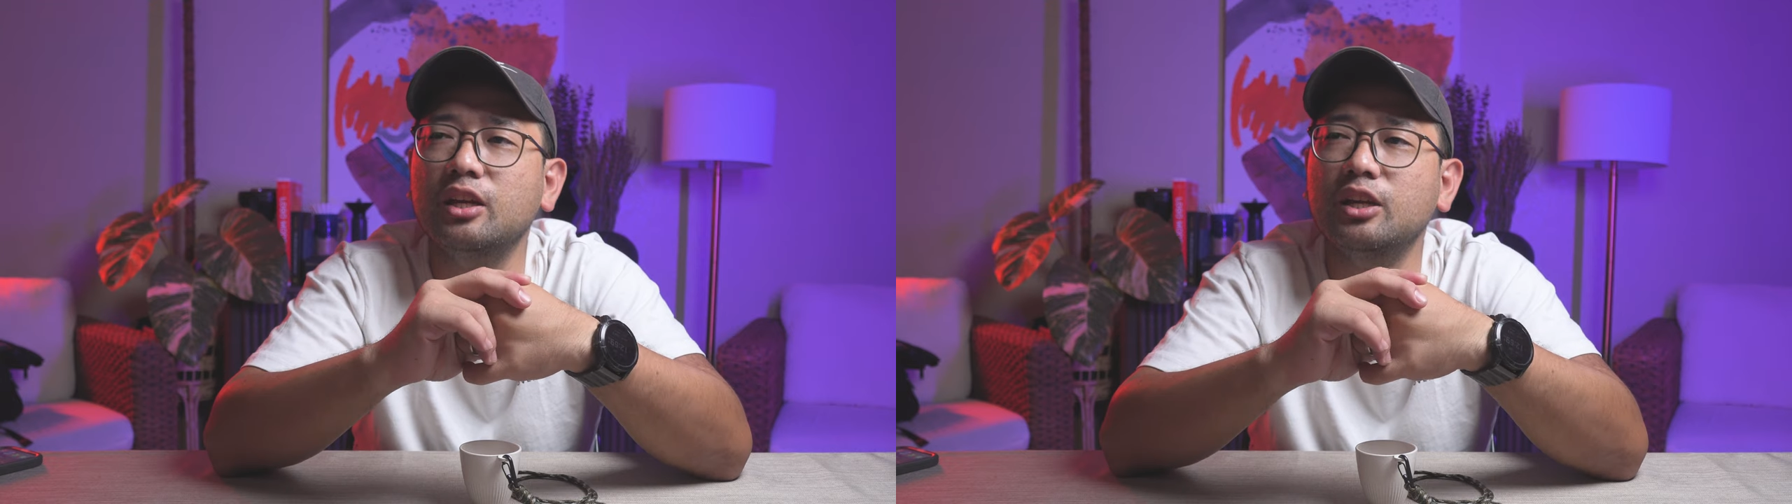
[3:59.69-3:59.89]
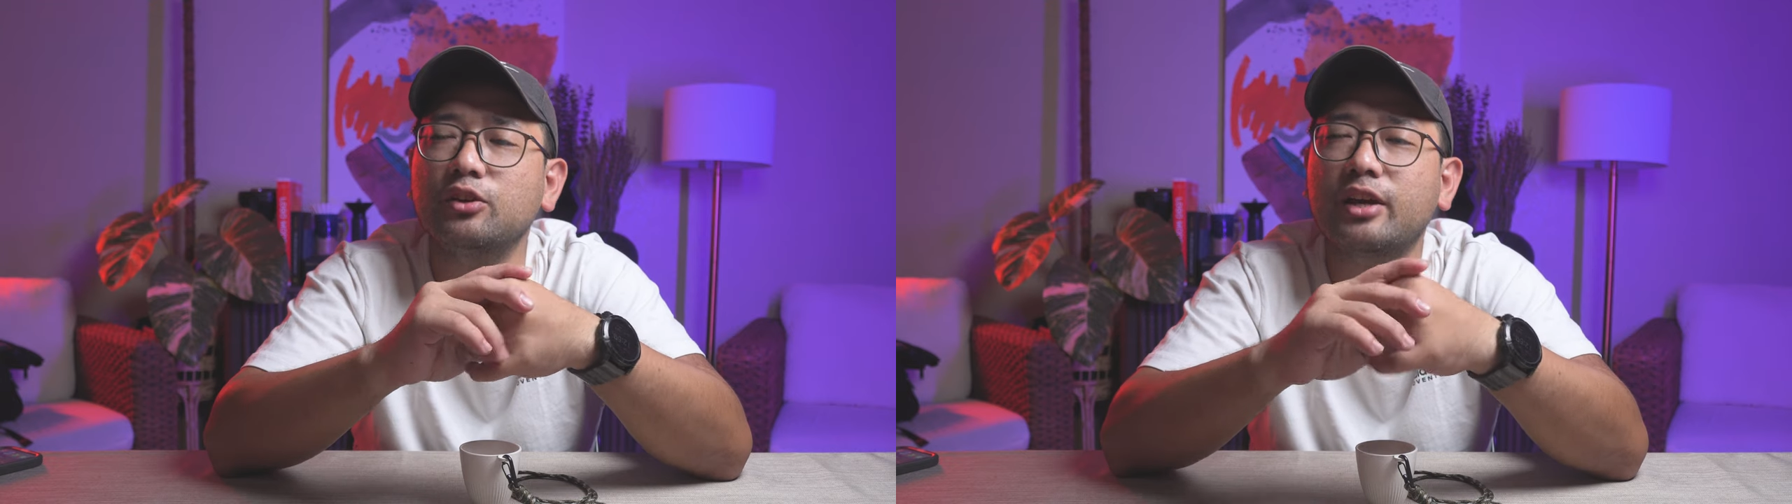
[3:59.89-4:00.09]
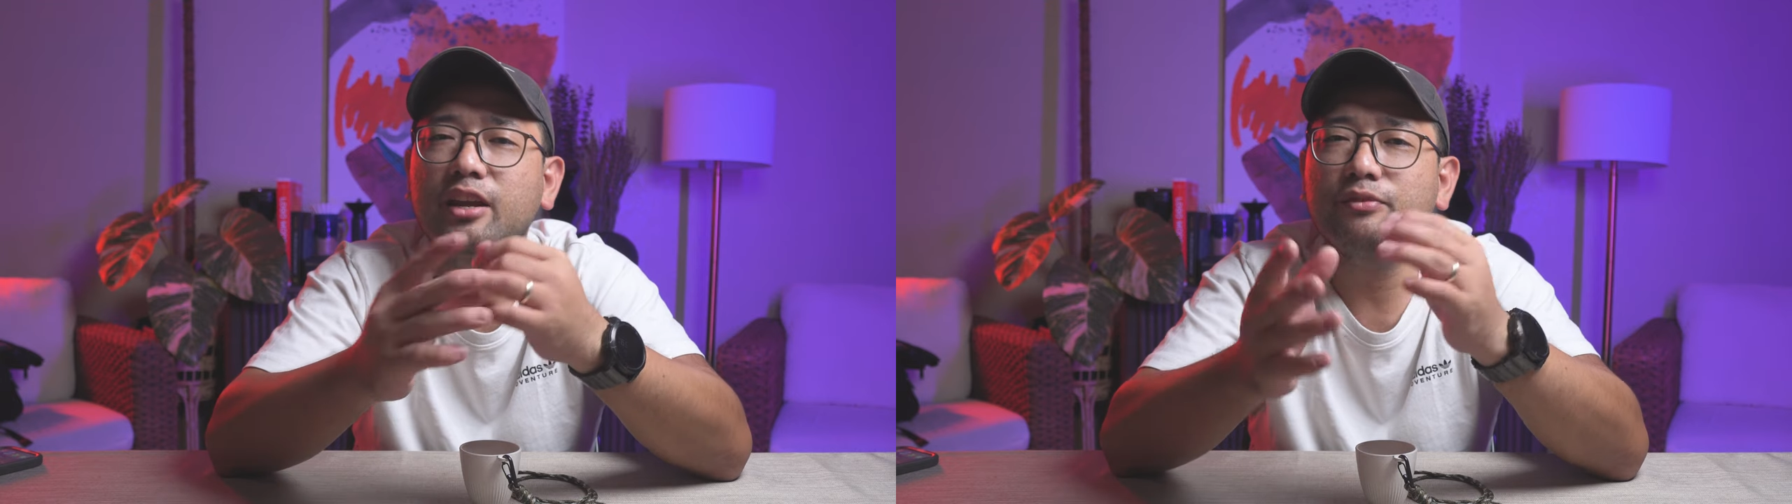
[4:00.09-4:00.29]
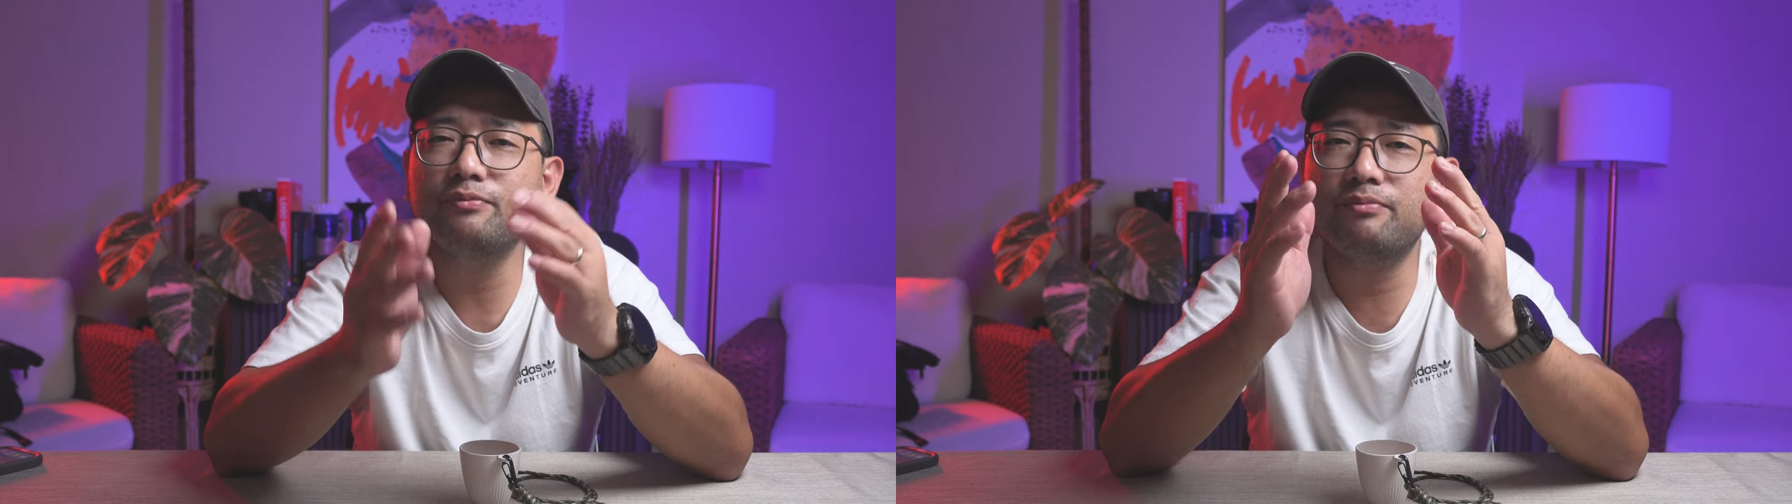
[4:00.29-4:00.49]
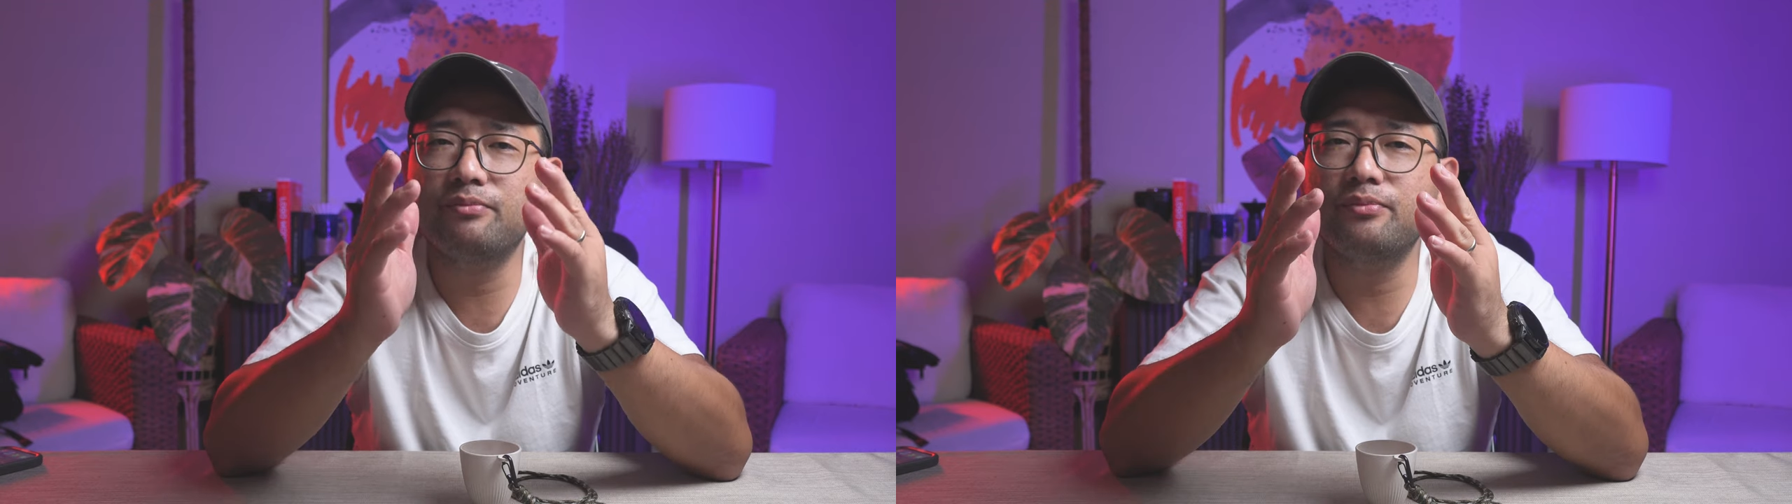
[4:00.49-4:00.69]
you kind of
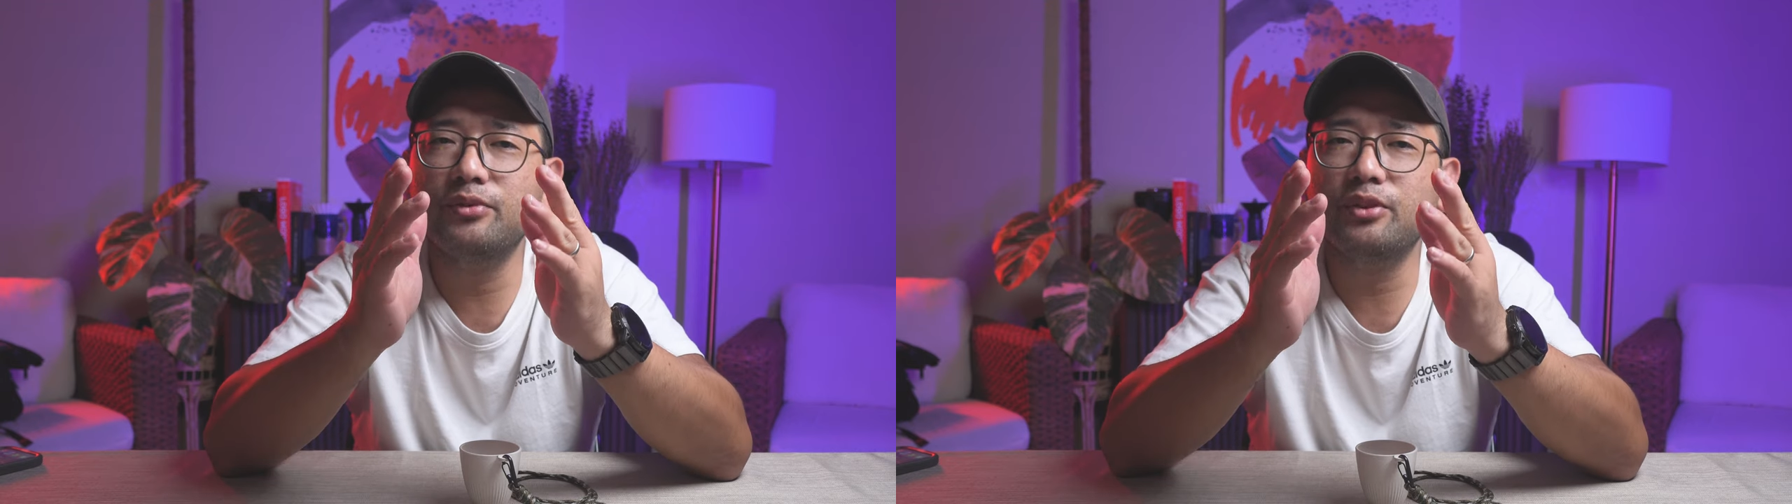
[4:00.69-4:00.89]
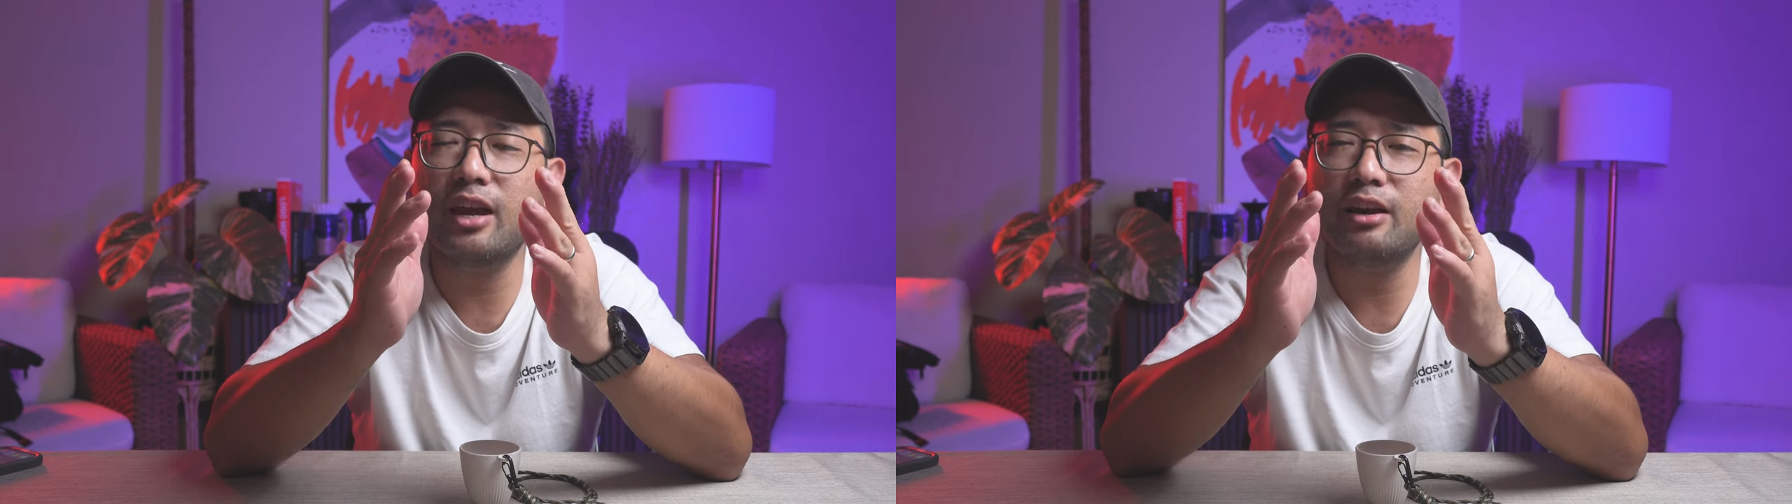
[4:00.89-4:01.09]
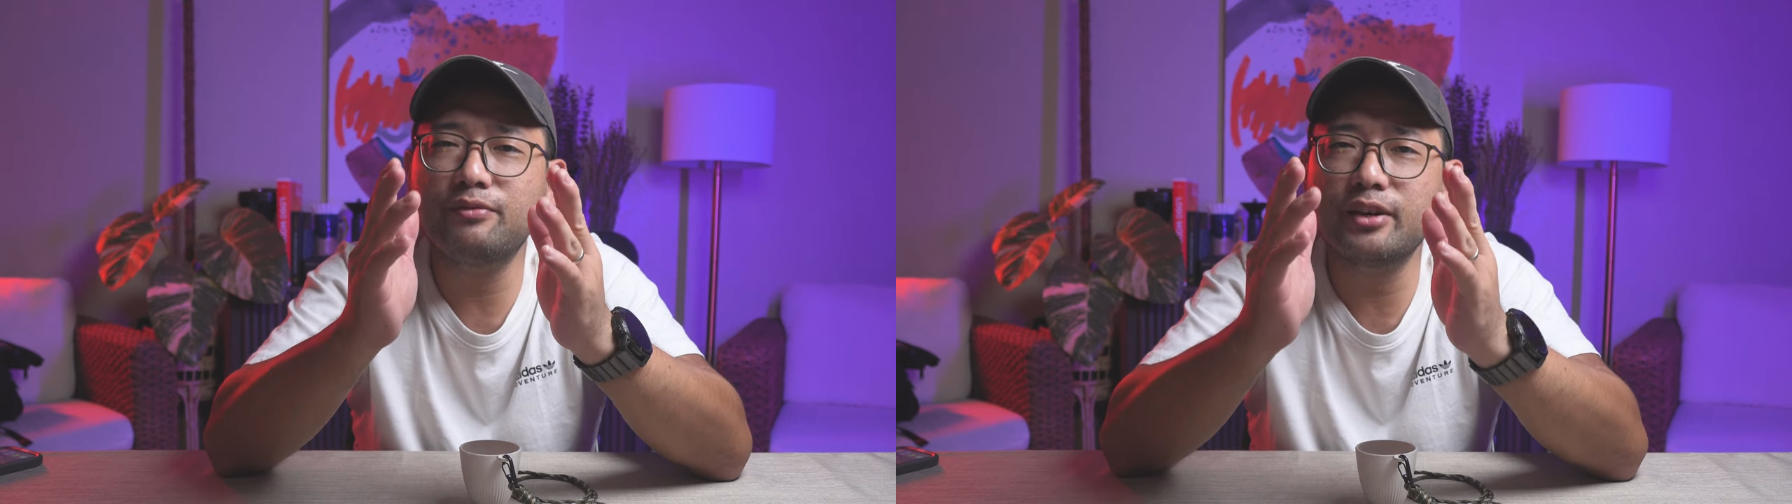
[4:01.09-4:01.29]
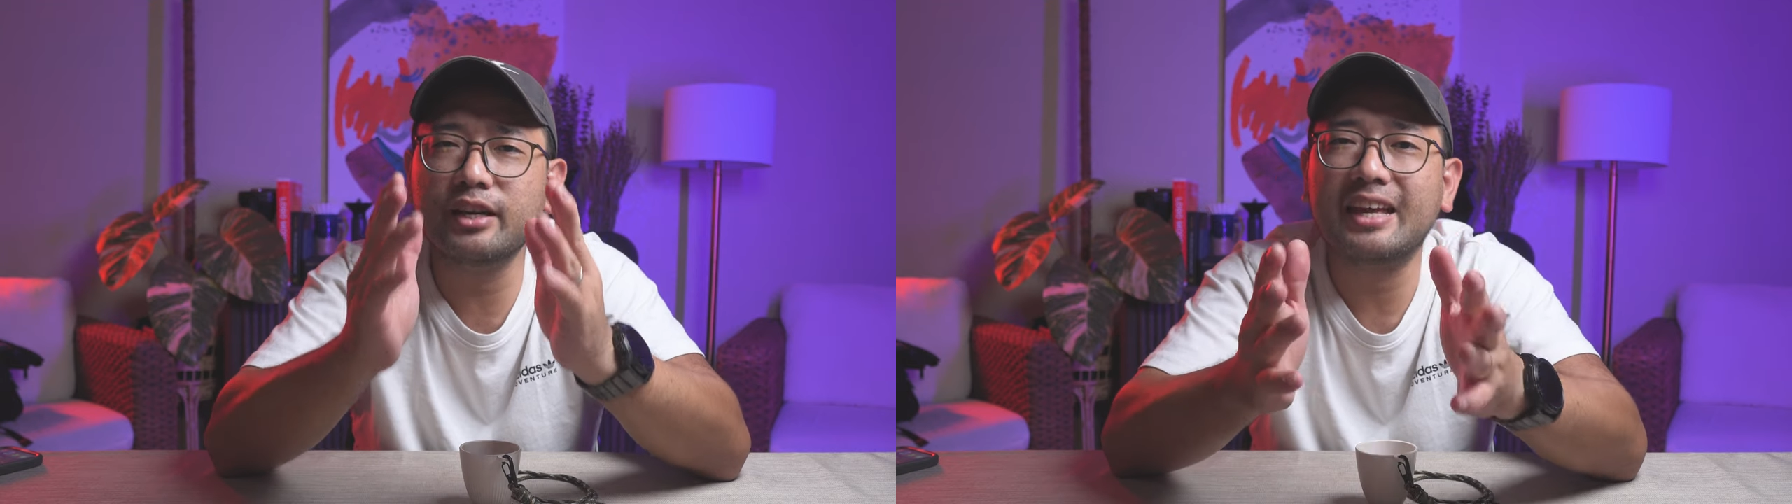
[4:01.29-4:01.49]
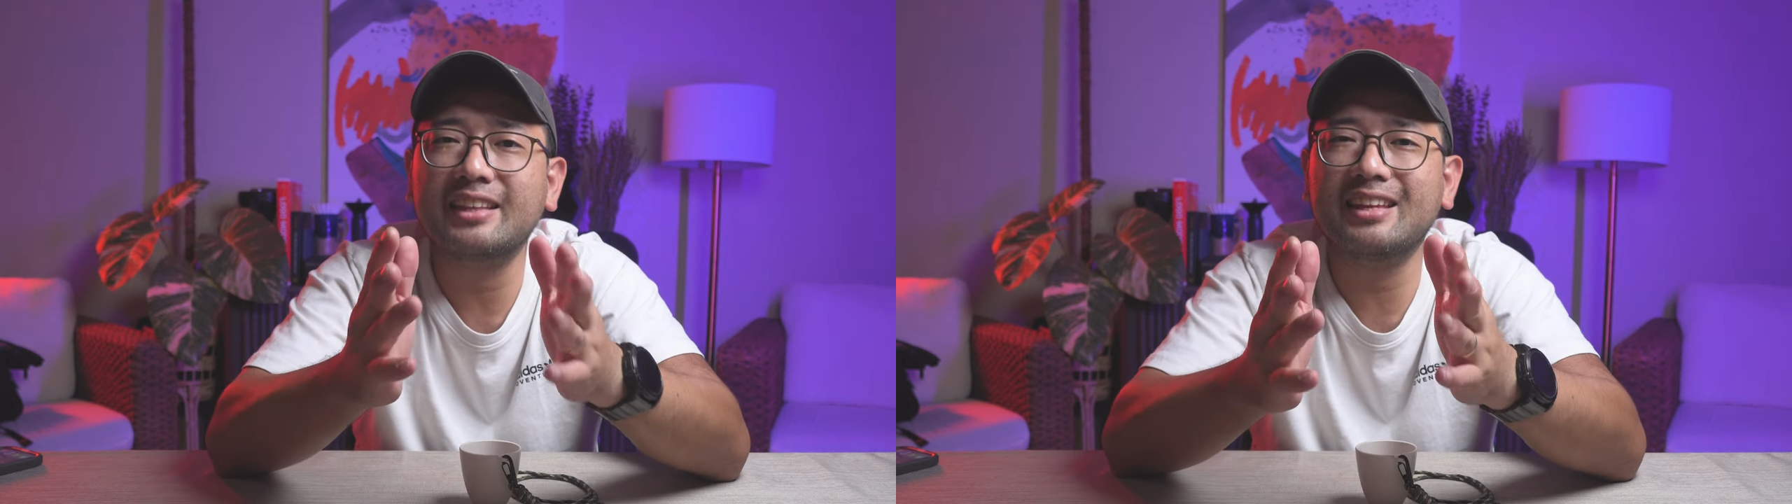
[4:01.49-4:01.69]
you kind of
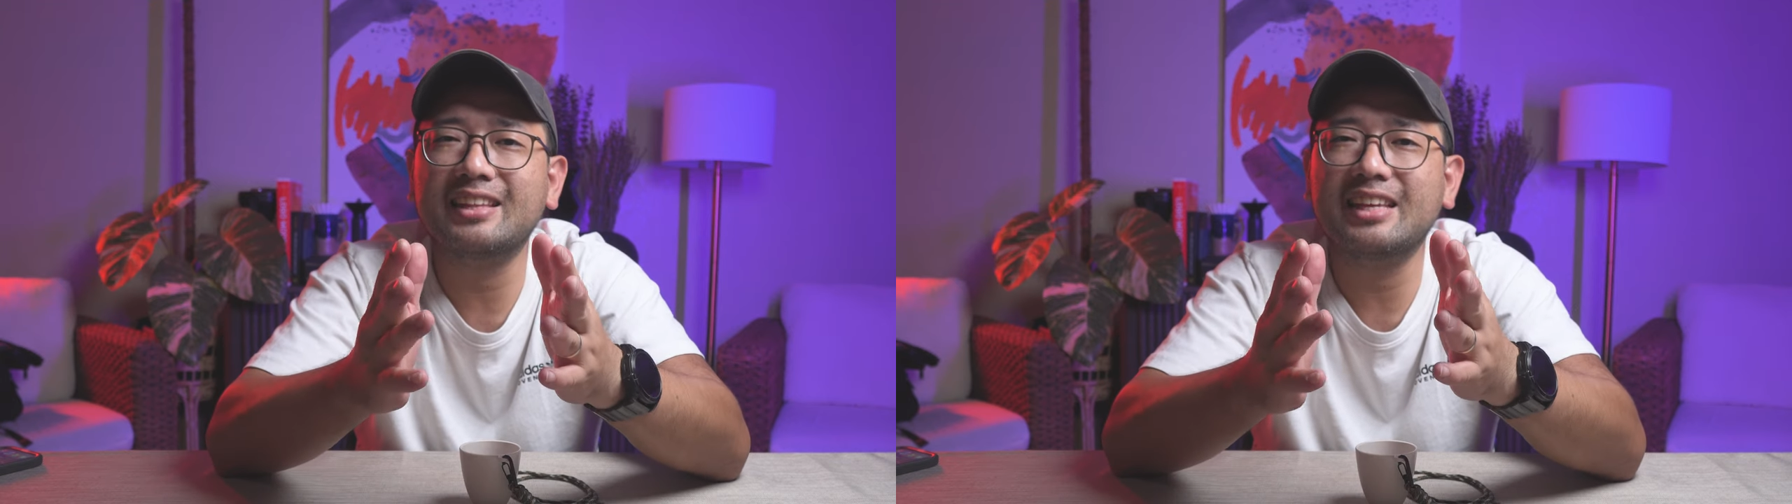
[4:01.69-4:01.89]
forget that